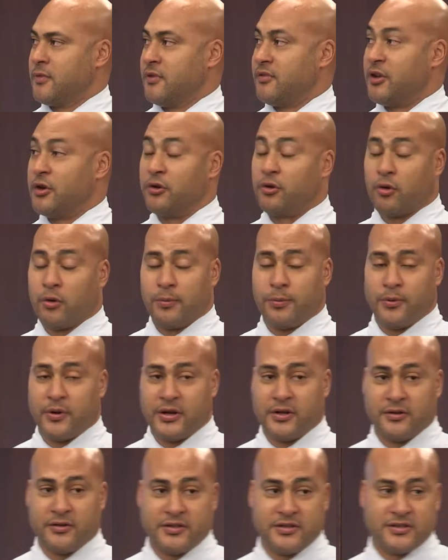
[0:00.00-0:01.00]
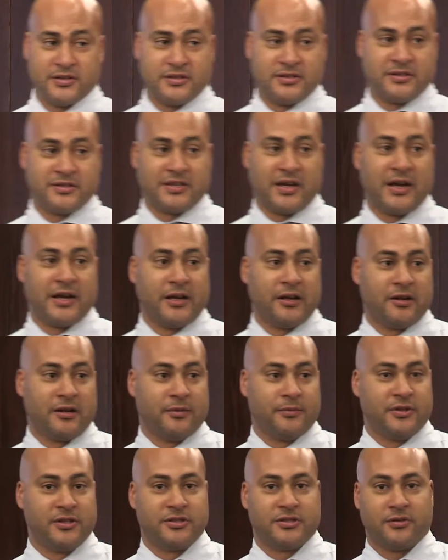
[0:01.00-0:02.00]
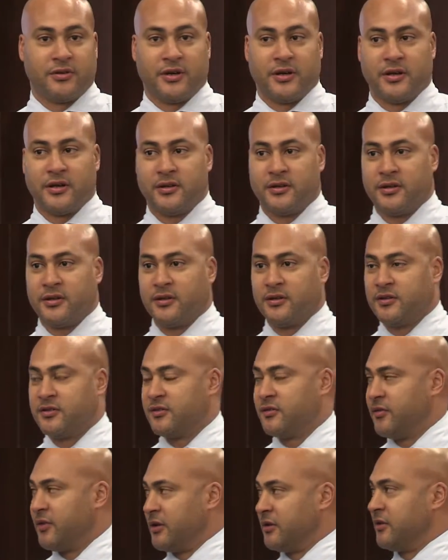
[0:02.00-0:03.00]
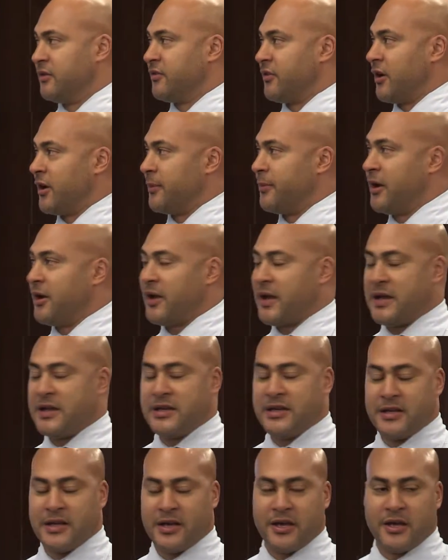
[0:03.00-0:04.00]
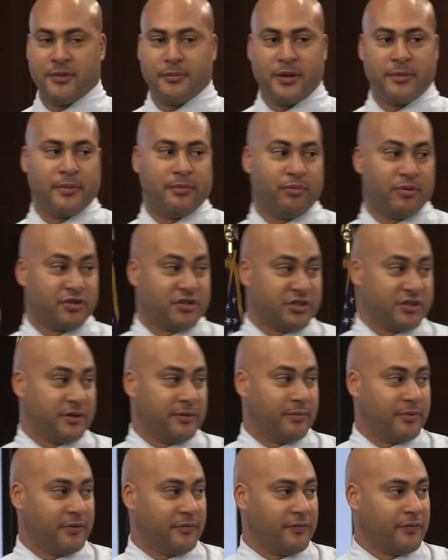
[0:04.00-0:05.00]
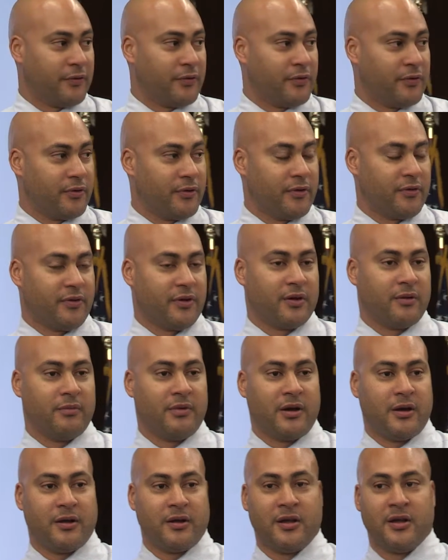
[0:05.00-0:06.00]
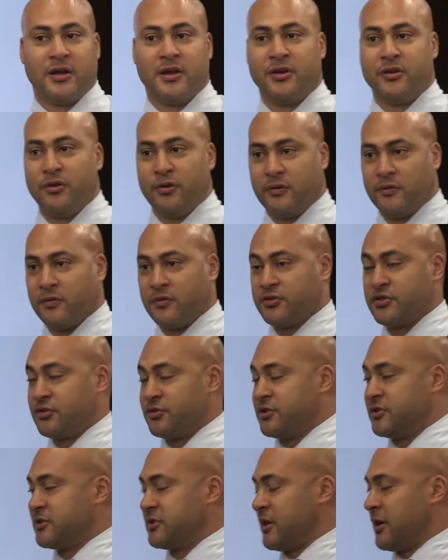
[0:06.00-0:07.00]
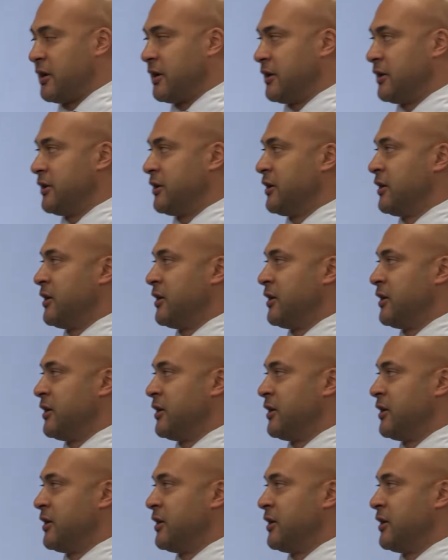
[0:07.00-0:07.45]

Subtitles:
incorporated these design elements, right? That thought about ADA and maybe pushed it a bit further, thought about universal design